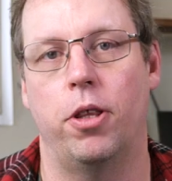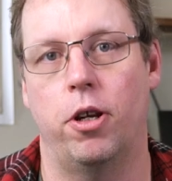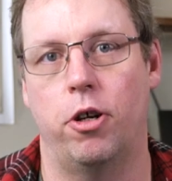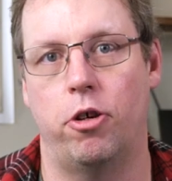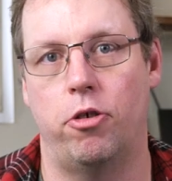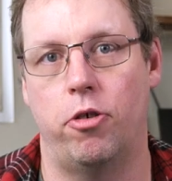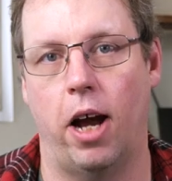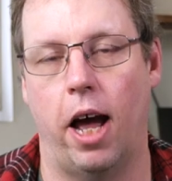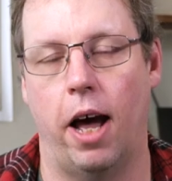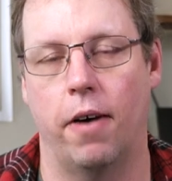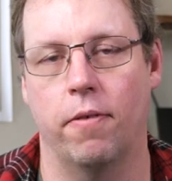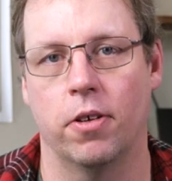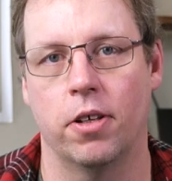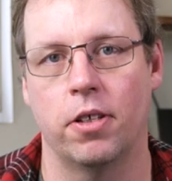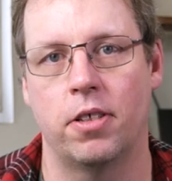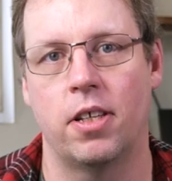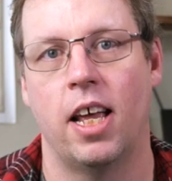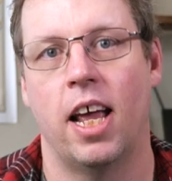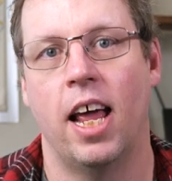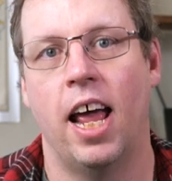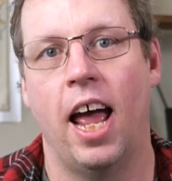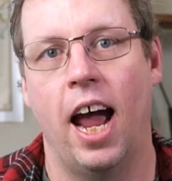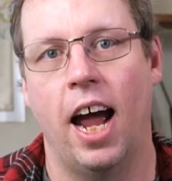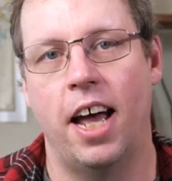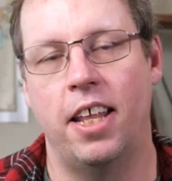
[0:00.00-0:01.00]
their travels,
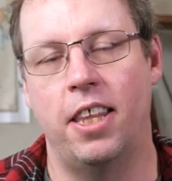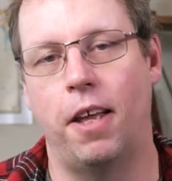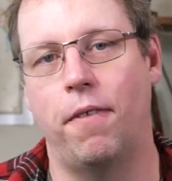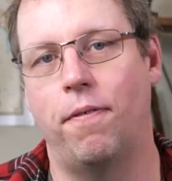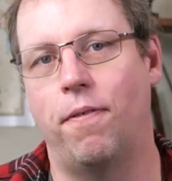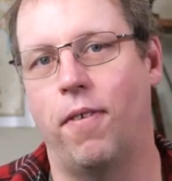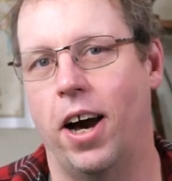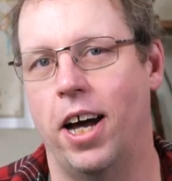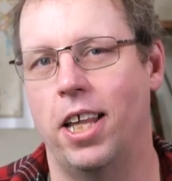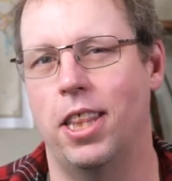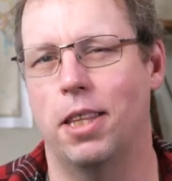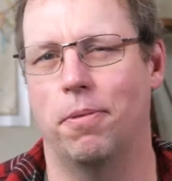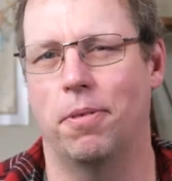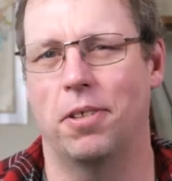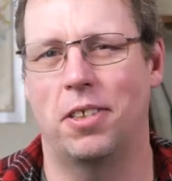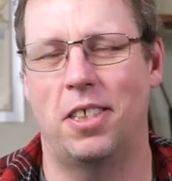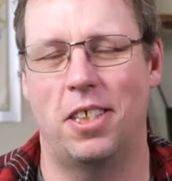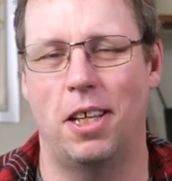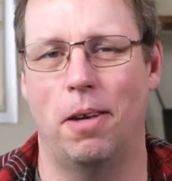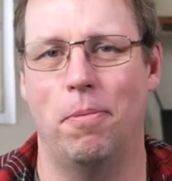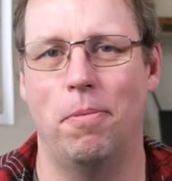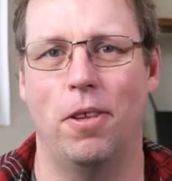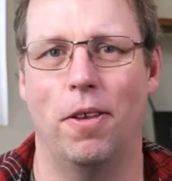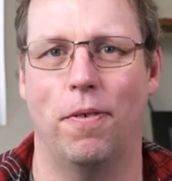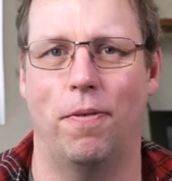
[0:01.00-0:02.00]
and they find them.
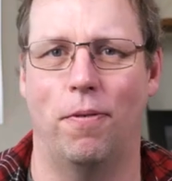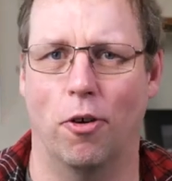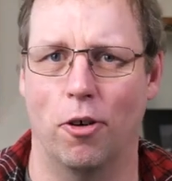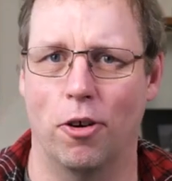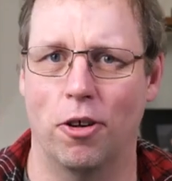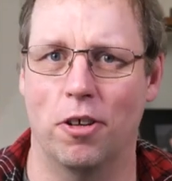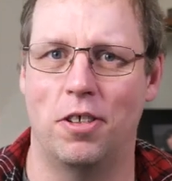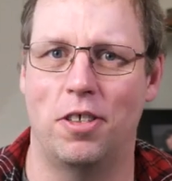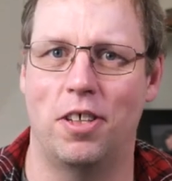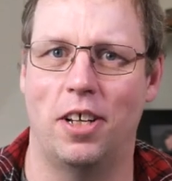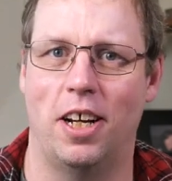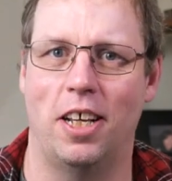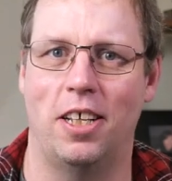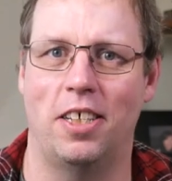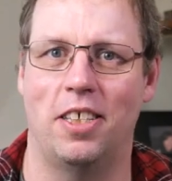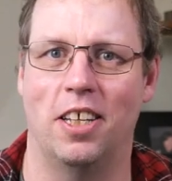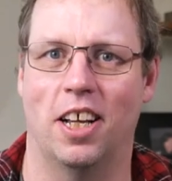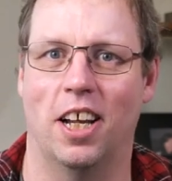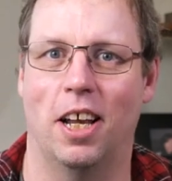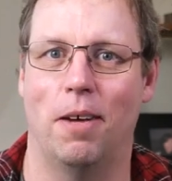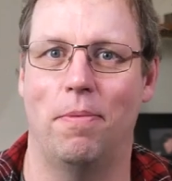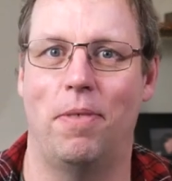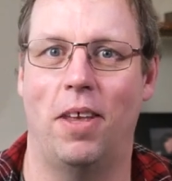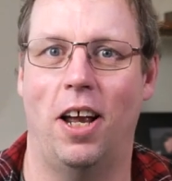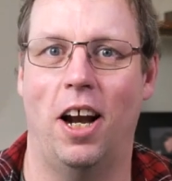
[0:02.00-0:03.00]
Some of the photos that I
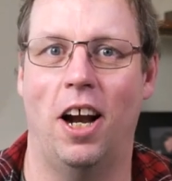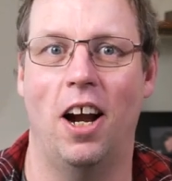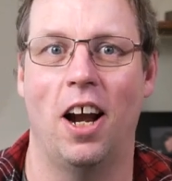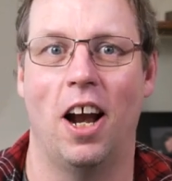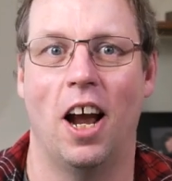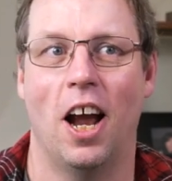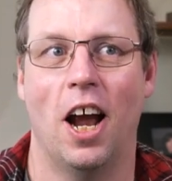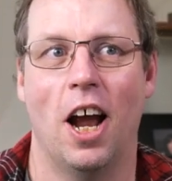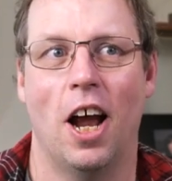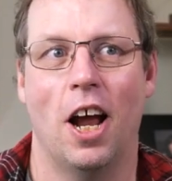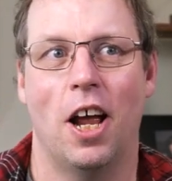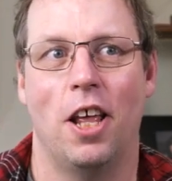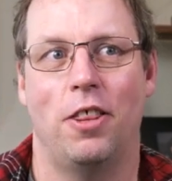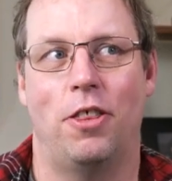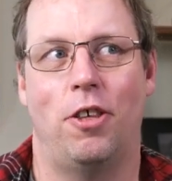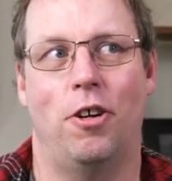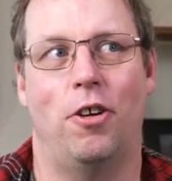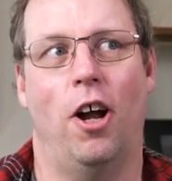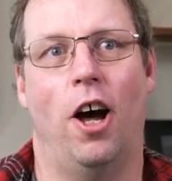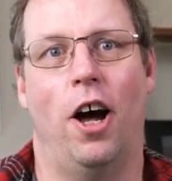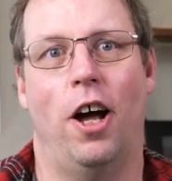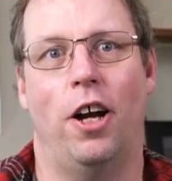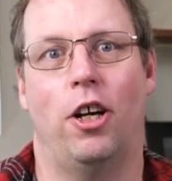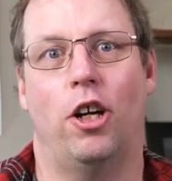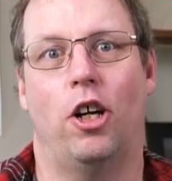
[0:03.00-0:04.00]
sell up there, they're
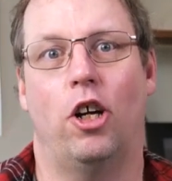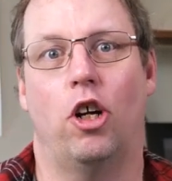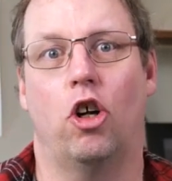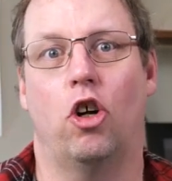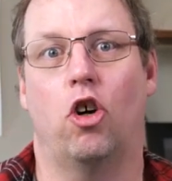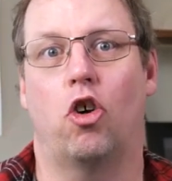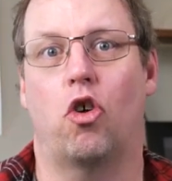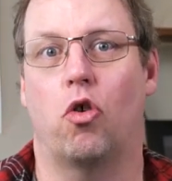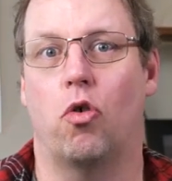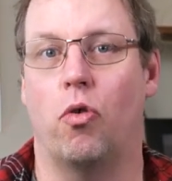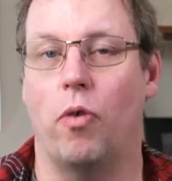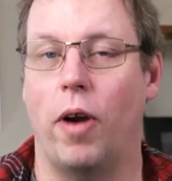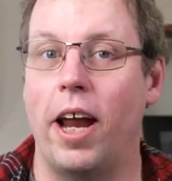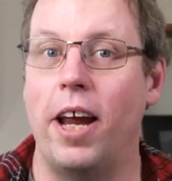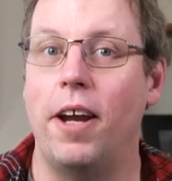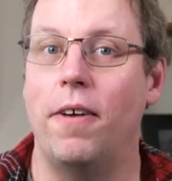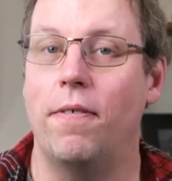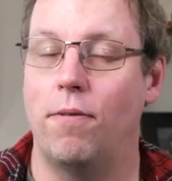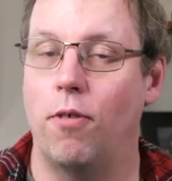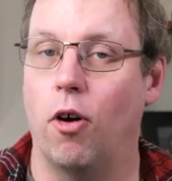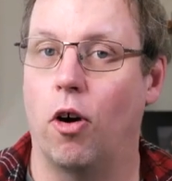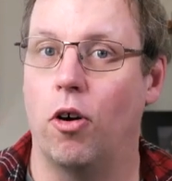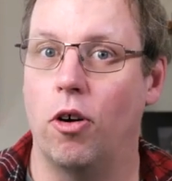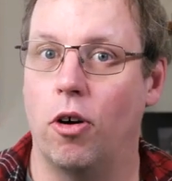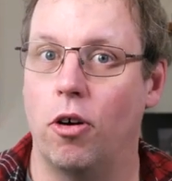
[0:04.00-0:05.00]
not great
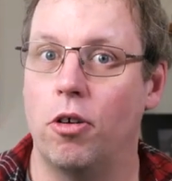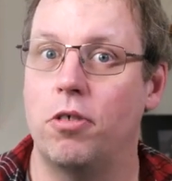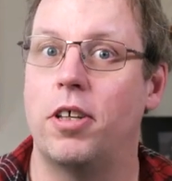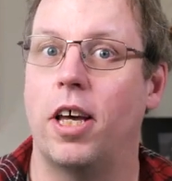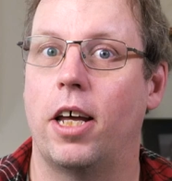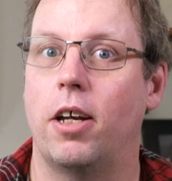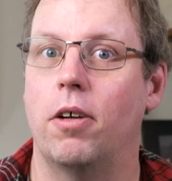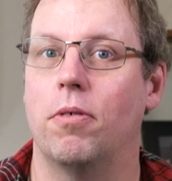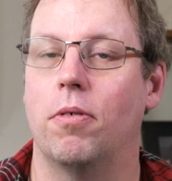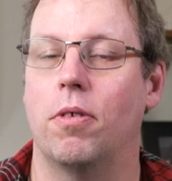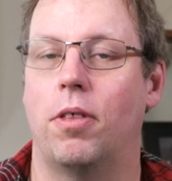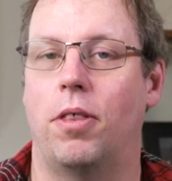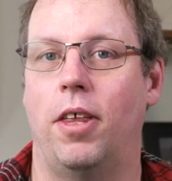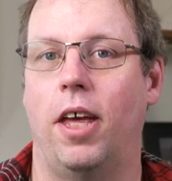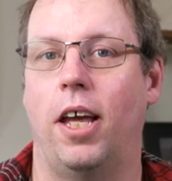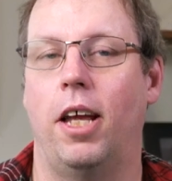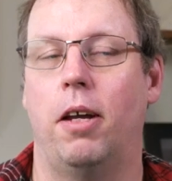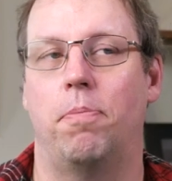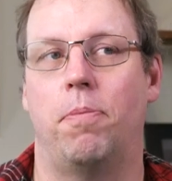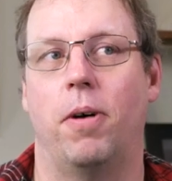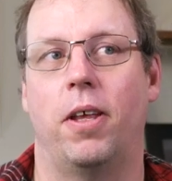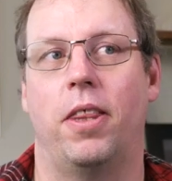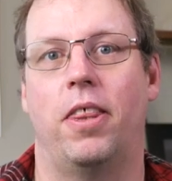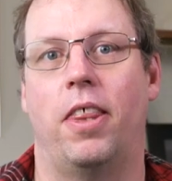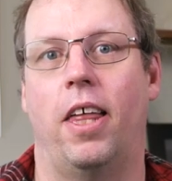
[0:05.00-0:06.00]
photos, I don't
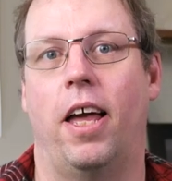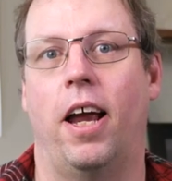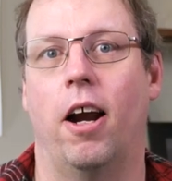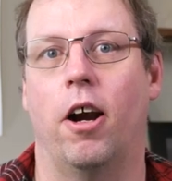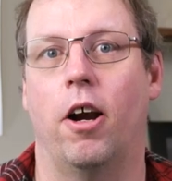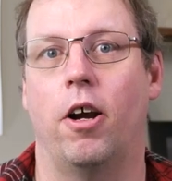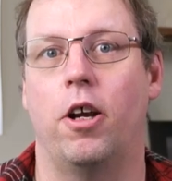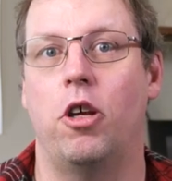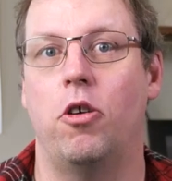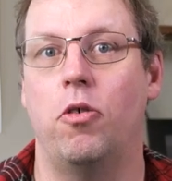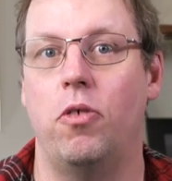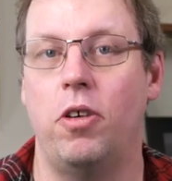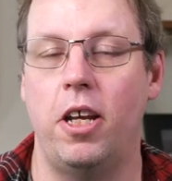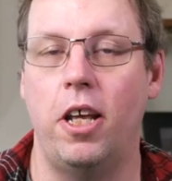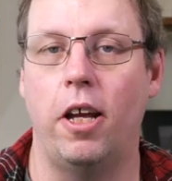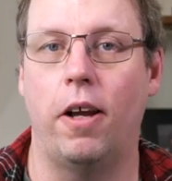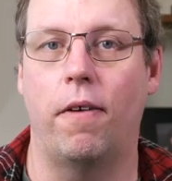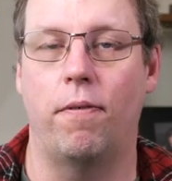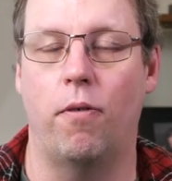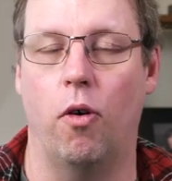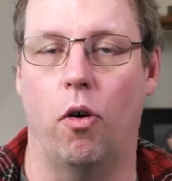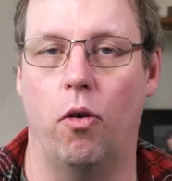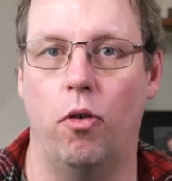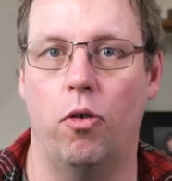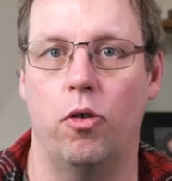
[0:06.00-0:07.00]
think, but they're unique
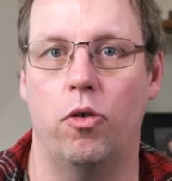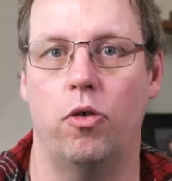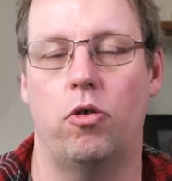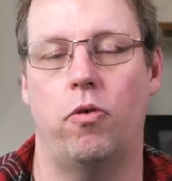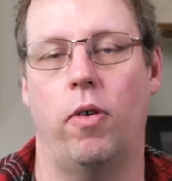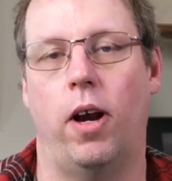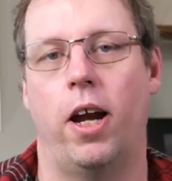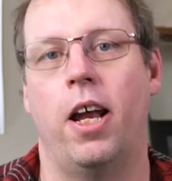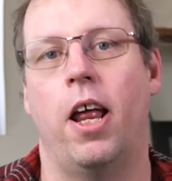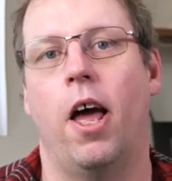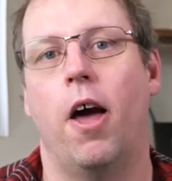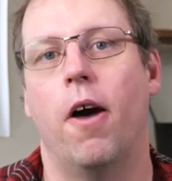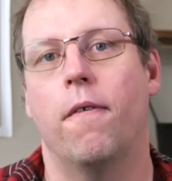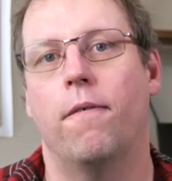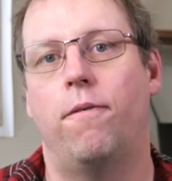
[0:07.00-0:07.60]
photos, right?